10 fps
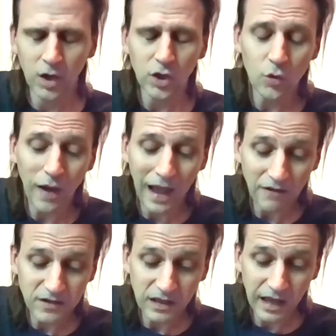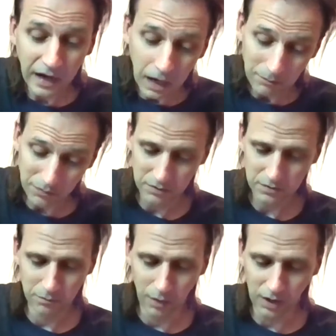"You have to get up,"
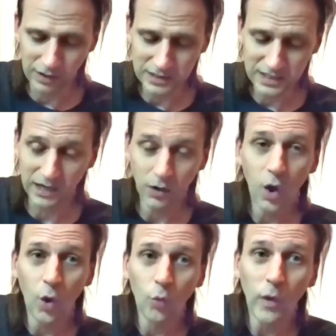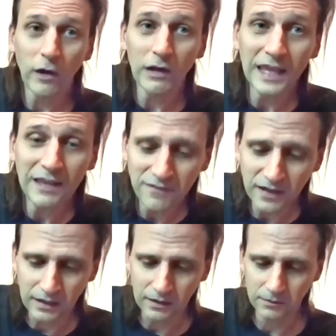Margaret said. "We're
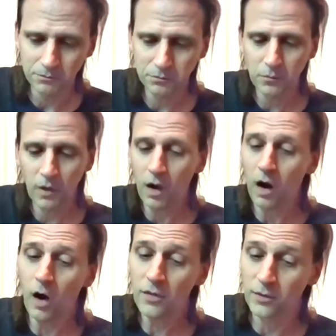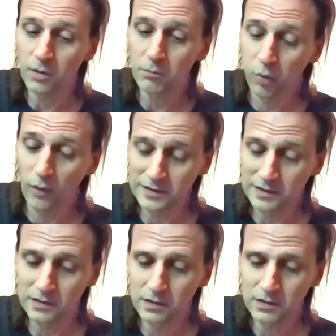leaving." Arthur
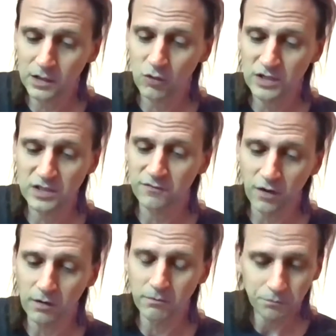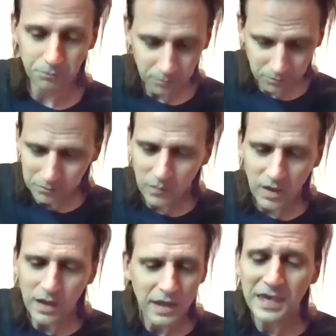pointed to Christopher.
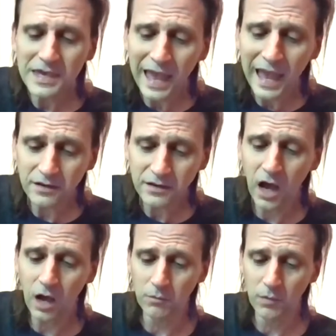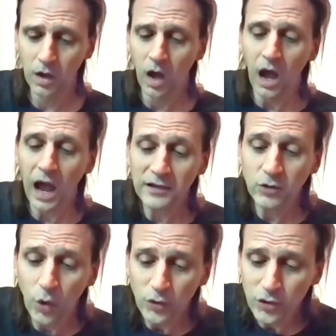"He can't come. I
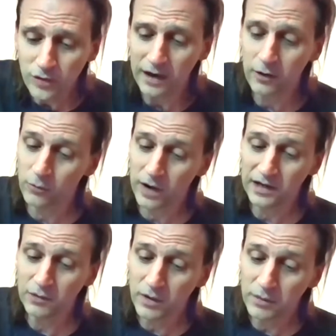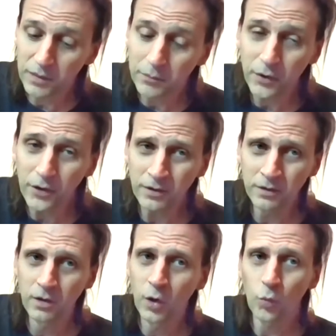told you that already, remember?
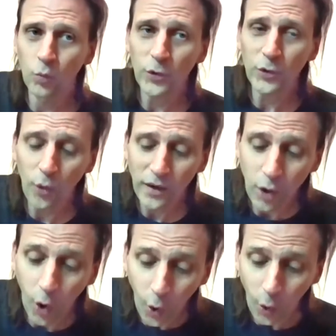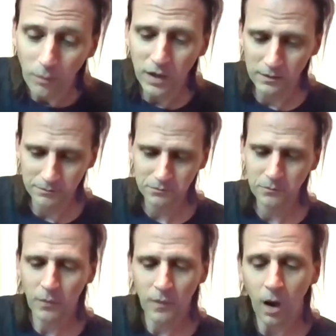We're going home."
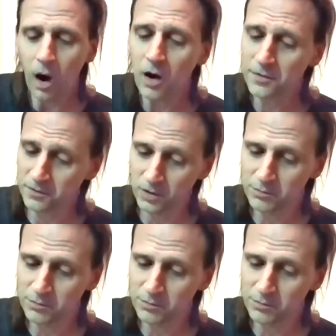Arthur